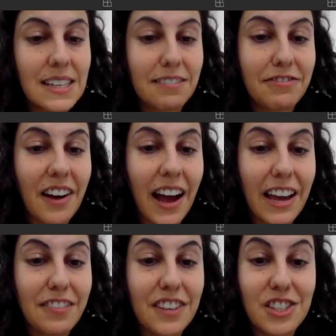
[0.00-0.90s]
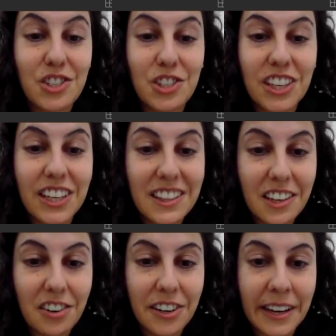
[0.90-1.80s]
Step 5, stir in
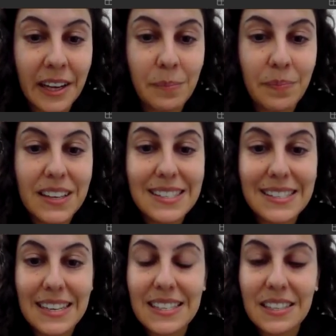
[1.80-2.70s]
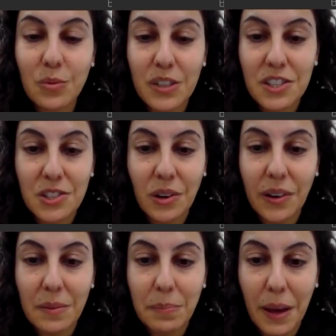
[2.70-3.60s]
the cream, season with
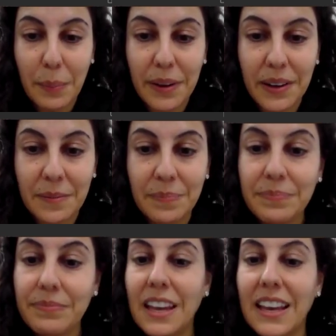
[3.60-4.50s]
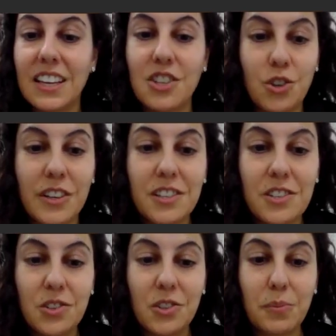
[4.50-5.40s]
salt and pepper. Enjoy the
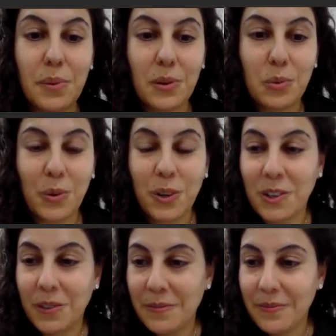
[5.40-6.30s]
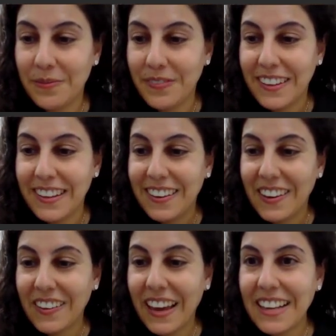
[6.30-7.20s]
soup warm.
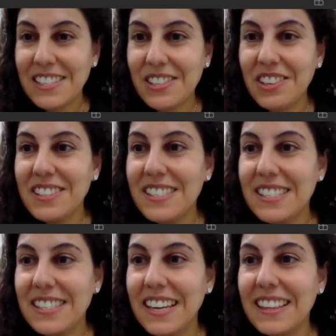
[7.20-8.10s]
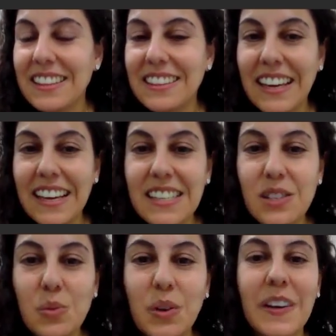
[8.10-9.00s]
Okay, so you can see that
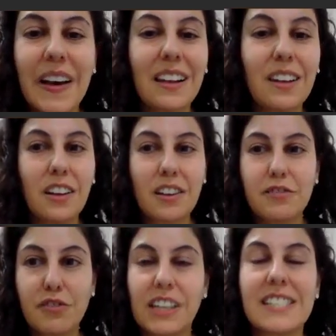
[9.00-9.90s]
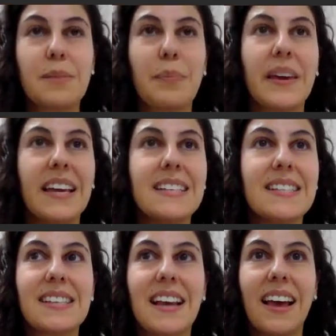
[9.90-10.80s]
these were a lot of
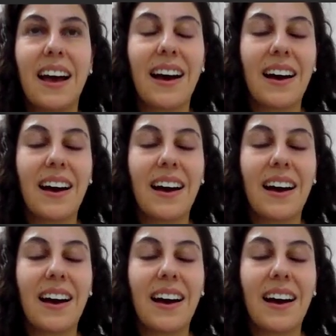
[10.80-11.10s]
recipes